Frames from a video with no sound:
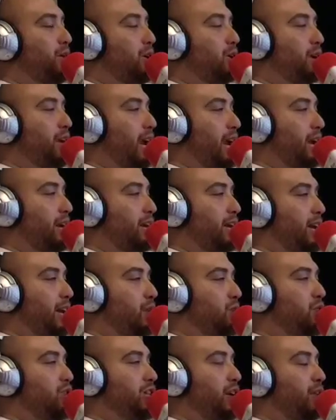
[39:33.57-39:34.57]
candidate,
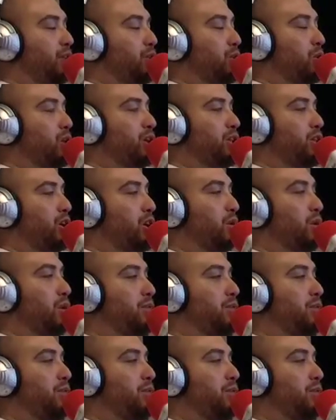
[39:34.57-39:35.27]
which everyone is hungry